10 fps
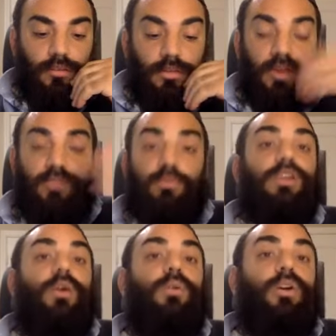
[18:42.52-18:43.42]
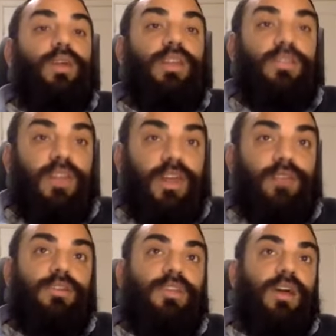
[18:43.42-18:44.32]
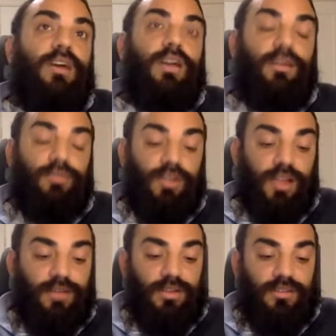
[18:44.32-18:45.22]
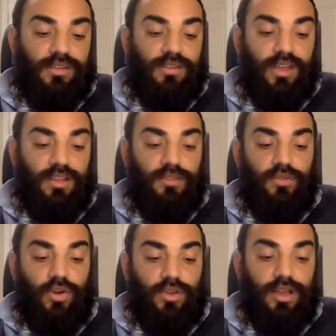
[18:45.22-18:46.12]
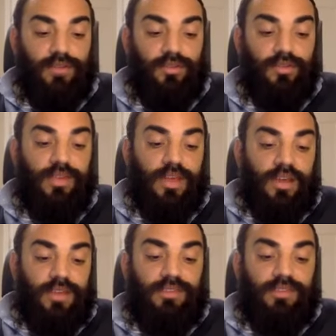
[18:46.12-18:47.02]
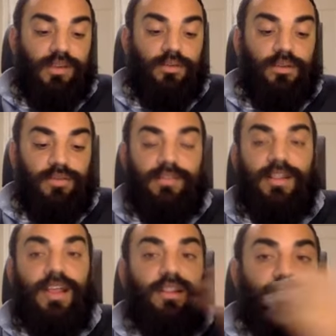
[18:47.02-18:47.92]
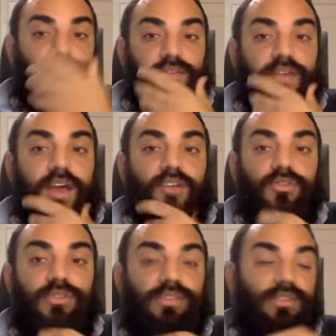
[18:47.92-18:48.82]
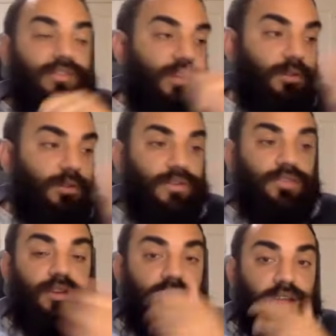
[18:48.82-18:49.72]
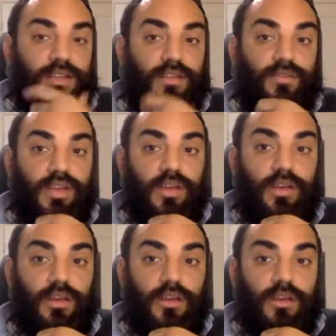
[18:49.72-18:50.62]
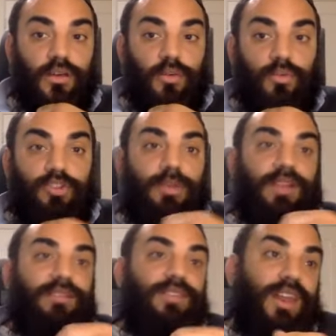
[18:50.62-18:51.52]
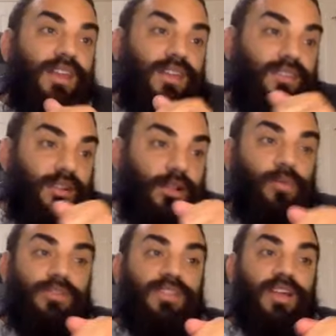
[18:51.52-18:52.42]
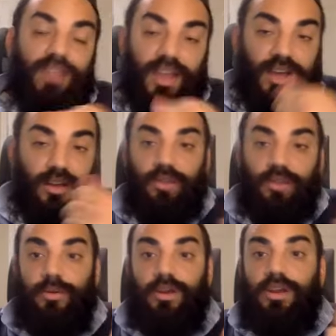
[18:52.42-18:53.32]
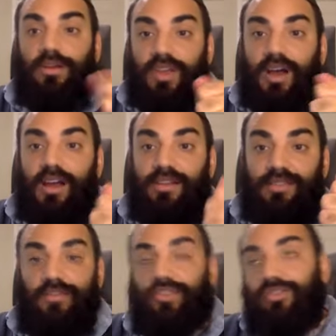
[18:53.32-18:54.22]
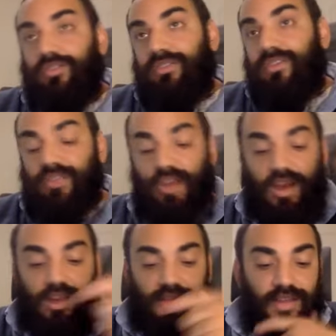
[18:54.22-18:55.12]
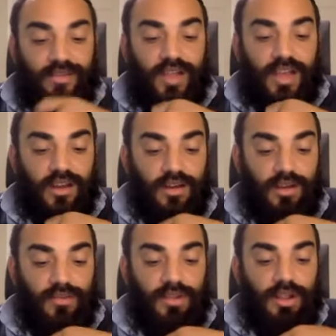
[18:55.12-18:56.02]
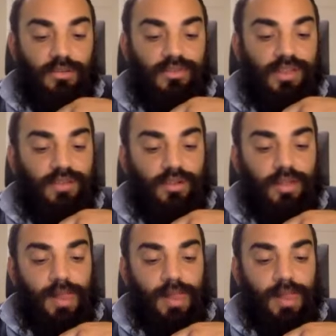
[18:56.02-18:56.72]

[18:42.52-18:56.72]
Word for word: Because we know already that every darga, every level is contained of all the levels in the secret of hisklalisness kashrus, and the secret of interconnectivity, which means that in the lowest level I could also uncover the highest level, just as in the highest level I could uncover the lowest level